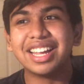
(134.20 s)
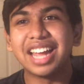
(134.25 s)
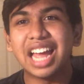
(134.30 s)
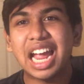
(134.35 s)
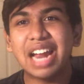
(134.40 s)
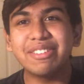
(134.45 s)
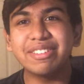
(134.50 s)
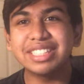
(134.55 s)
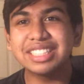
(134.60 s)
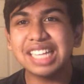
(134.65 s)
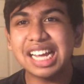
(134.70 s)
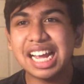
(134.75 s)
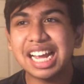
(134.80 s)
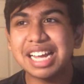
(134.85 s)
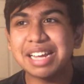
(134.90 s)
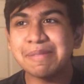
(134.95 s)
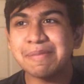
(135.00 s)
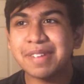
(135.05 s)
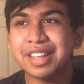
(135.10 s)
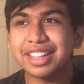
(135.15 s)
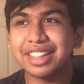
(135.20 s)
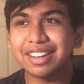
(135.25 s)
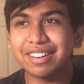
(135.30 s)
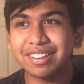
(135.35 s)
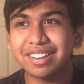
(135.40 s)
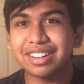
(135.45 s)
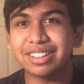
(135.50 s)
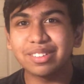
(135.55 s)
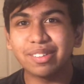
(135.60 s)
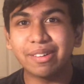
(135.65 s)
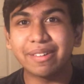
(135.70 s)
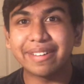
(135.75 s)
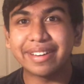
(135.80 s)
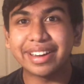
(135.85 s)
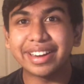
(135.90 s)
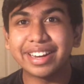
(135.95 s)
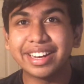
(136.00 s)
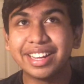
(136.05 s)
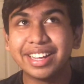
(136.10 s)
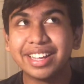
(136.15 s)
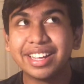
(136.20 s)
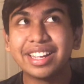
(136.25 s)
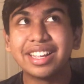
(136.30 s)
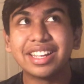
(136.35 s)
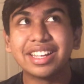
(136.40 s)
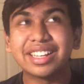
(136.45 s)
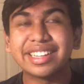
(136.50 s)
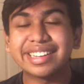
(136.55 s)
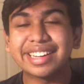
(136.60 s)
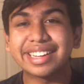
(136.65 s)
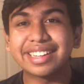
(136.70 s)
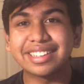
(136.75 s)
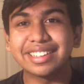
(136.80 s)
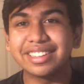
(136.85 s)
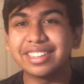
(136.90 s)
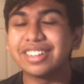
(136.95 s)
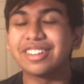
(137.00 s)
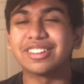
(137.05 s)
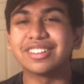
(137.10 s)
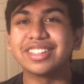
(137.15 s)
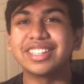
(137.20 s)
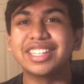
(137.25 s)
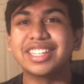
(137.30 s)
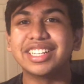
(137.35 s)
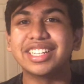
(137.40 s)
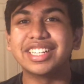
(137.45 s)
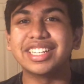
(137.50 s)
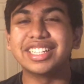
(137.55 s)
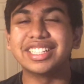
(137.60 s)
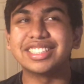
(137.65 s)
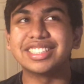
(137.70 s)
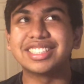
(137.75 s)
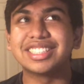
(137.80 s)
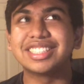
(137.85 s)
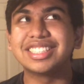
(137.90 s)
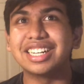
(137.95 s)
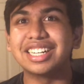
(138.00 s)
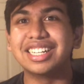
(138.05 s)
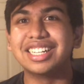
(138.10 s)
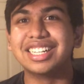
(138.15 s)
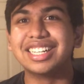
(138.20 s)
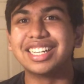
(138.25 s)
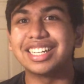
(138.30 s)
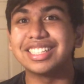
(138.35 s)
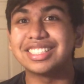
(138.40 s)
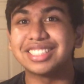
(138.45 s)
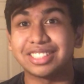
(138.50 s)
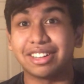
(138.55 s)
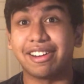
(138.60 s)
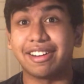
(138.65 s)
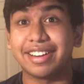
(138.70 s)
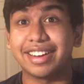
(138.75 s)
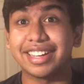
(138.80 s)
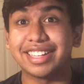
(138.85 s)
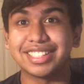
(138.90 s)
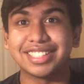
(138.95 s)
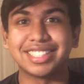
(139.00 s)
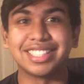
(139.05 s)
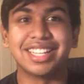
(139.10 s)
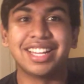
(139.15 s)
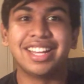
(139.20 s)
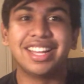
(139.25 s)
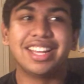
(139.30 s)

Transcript: Every time they're on Glory, like literally, it's a circus.